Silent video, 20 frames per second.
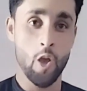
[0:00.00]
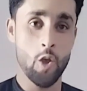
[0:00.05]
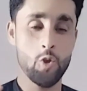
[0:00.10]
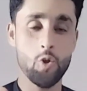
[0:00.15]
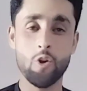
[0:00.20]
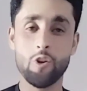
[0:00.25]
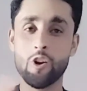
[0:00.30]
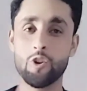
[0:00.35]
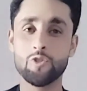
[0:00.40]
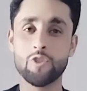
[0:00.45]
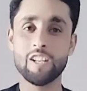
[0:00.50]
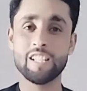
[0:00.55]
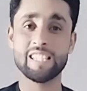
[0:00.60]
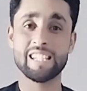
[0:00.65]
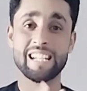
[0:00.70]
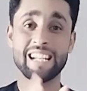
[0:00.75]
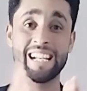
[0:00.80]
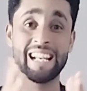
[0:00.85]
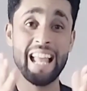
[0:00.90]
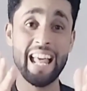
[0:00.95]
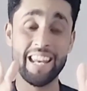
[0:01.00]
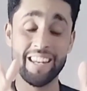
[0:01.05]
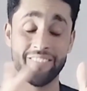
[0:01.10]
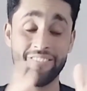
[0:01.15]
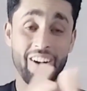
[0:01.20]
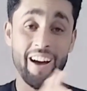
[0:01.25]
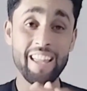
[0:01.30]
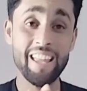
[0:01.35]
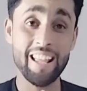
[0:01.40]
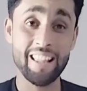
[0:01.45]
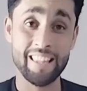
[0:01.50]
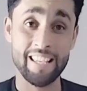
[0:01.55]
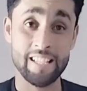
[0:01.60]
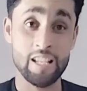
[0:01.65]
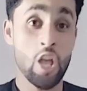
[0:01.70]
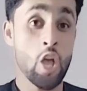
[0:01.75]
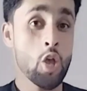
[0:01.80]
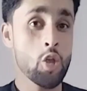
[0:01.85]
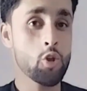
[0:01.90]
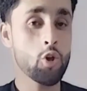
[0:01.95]
You're not just clarifying
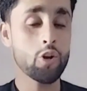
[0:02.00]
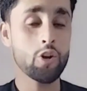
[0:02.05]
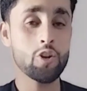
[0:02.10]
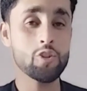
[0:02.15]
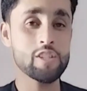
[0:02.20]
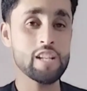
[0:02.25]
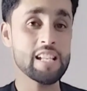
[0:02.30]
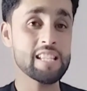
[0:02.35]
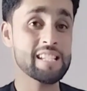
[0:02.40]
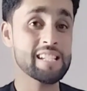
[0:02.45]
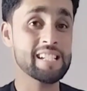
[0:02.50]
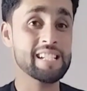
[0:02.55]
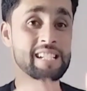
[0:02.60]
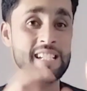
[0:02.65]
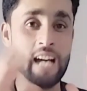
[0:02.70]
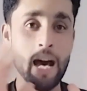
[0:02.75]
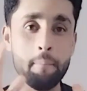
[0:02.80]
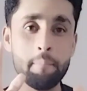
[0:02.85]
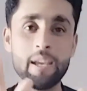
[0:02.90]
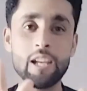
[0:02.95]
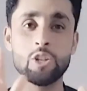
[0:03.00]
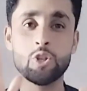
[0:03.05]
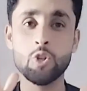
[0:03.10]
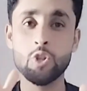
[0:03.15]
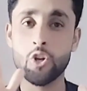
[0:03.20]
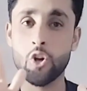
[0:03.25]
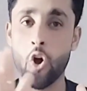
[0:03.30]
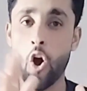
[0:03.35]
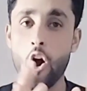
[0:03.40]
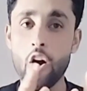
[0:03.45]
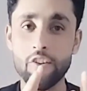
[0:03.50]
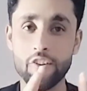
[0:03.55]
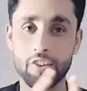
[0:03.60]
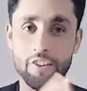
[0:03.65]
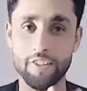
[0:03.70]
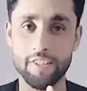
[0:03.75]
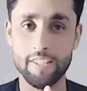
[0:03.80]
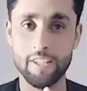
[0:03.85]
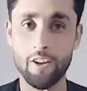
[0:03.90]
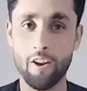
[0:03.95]
things. You're not just coming to the
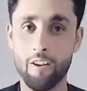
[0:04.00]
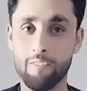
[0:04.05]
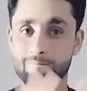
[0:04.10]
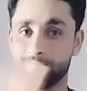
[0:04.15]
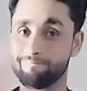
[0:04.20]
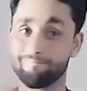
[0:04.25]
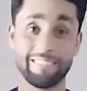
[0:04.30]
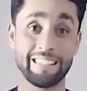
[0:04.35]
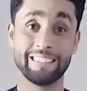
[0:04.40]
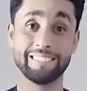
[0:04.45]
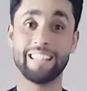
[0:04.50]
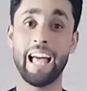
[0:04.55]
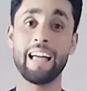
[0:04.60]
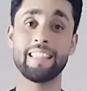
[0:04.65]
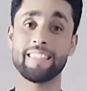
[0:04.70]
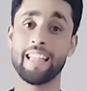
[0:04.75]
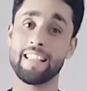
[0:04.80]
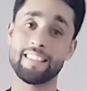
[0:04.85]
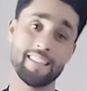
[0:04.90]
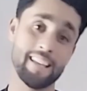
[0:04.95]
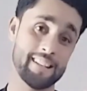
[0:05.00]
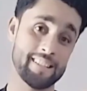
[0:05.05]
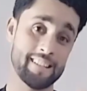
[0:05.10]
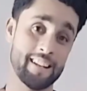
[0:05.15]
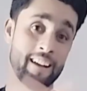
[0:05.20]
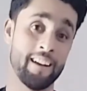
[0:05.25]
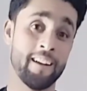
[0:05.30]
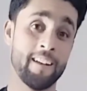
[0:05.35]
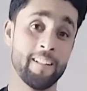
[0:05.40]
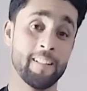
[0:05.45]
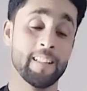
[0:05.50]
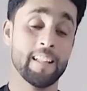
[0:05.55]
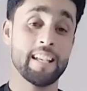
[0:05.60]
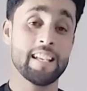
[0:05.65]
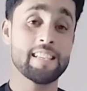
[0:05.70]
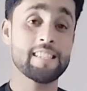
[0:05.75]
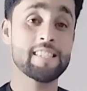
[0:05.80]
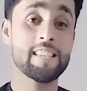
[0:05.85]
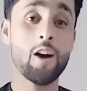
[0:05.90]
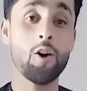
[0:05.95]
corners. That's it.
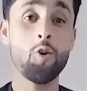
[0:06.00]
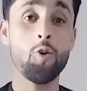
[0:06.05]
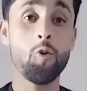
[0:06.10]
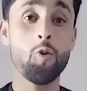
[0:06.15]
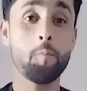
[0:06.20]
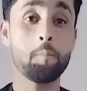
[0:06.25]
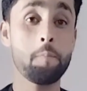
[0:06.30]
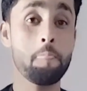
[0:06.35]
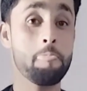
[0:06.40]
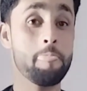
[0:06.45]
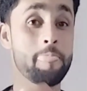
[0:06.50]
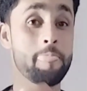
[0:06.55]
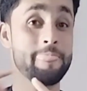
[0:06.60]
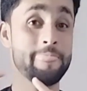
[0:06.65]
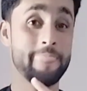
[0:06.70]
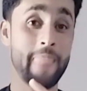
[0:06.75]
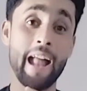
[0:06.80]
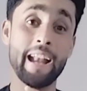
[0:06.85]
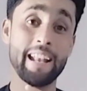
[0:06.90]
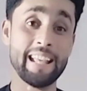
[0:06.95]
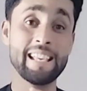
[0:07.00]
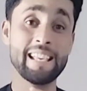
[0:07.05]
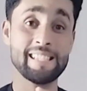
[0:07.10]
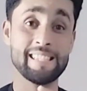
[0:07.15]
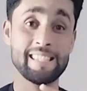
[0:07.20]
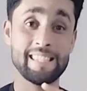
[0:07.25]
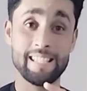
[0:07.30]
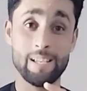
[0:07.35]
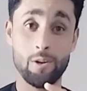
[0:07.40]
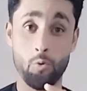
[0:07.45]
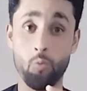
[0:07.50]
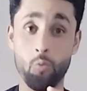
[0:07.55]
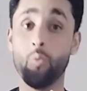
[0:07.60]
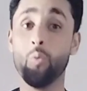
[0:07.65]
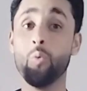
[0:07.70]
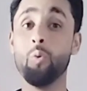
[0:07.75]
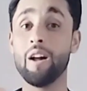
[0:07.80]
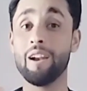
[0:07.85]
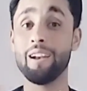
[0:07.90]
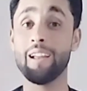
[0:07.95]
So that is
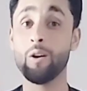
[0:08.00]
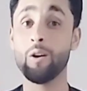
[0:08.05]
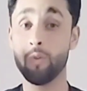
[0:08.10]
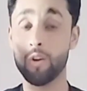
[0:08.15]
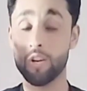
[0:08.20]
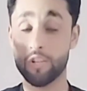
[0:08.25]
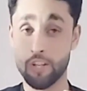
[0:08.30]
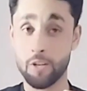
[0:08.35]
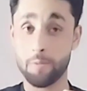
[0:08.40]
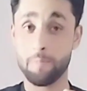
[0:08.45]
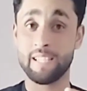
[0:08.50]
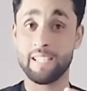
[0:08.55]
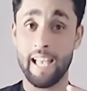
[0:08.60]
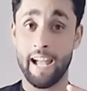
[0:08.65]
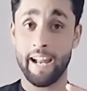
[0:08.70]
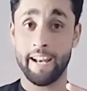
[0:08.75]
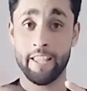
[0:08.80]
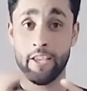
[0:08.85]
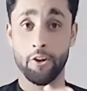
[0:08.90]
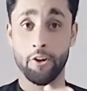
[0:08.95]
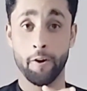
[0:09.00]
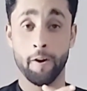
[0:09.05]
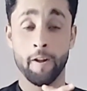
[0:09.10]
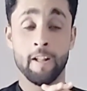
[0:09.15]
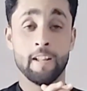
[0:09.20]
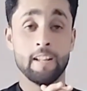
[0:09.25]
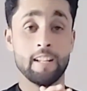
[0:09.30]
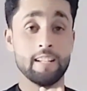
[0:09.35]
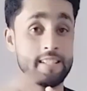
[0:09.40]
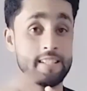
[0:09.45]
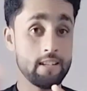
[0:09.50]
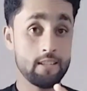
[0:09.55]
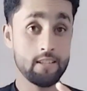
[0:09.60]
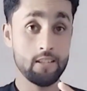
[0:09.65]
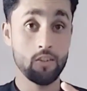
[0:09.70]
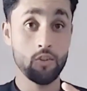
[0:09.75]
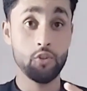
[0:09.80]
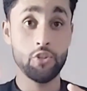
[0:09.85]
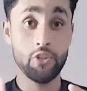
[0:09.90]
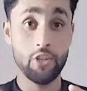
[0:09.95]
what should be said here. Did
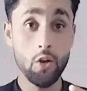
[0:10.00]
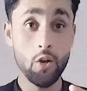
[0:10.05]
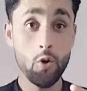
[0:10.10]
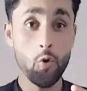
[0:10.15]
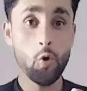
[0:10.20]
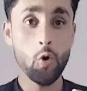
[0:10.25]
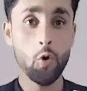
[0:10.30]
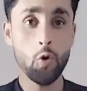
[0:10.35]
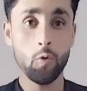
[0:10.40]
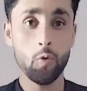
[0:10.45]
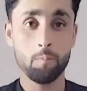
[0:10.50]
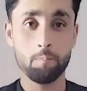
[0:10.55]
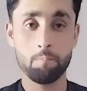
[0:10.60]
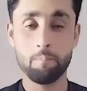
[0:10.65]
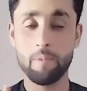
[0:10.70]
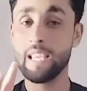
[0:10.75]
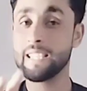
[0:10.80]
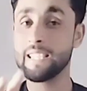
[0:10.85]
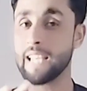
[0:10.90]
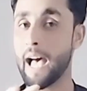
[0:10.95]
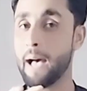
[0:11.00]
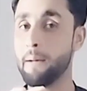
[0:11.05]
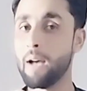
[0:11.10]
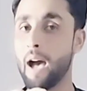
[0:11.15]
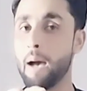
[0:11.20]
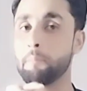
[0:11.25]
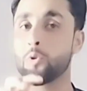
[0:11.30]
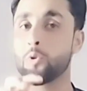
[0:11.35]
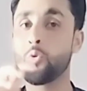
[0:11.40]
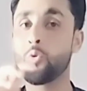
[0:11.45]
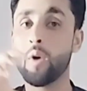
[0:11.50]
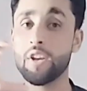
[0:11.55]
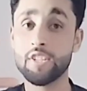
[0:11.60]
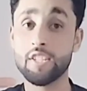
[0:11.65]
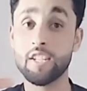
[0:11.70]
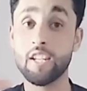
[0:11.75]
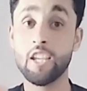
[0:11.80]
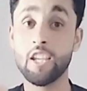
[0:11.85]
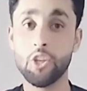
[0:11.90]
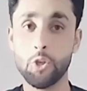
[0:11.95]
you go means I'm
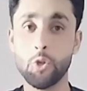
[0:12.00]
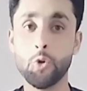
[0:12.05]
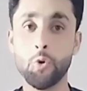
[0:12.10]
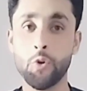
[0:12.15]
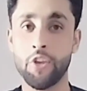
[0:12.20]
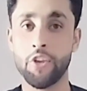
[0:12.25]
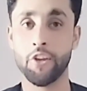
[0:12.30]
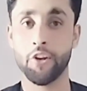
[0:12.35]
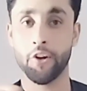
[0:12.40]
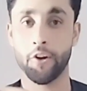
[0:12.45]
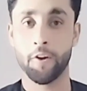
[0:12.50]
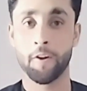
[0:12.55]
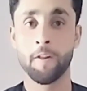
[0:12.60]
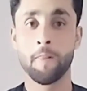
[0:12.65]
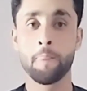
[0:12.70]
questioning you here.